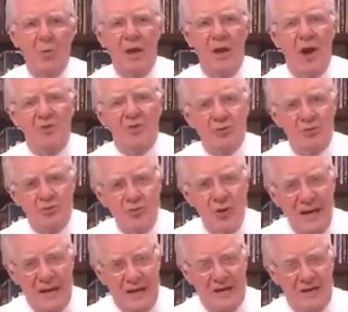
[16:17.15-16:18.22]
We are
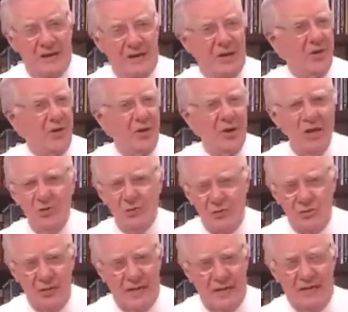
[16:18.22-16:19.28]
trained, literally
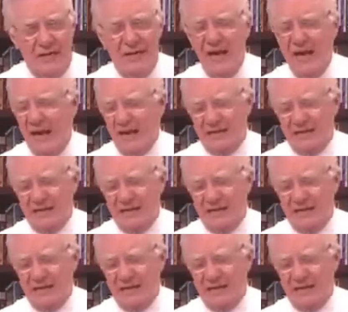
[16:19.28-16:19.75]
trained,